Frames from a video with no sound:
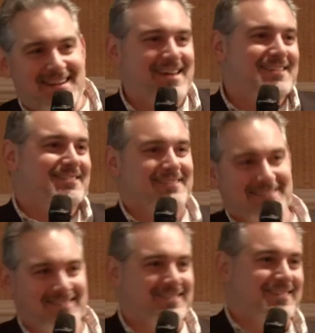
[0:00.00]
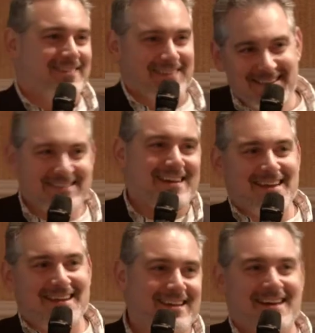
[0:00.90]
dun,
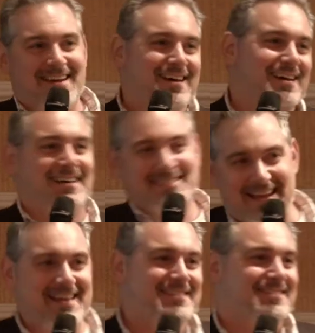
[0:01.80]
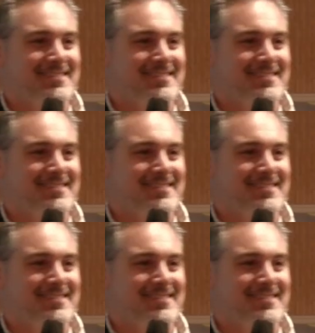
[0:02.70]
da da da da da dun.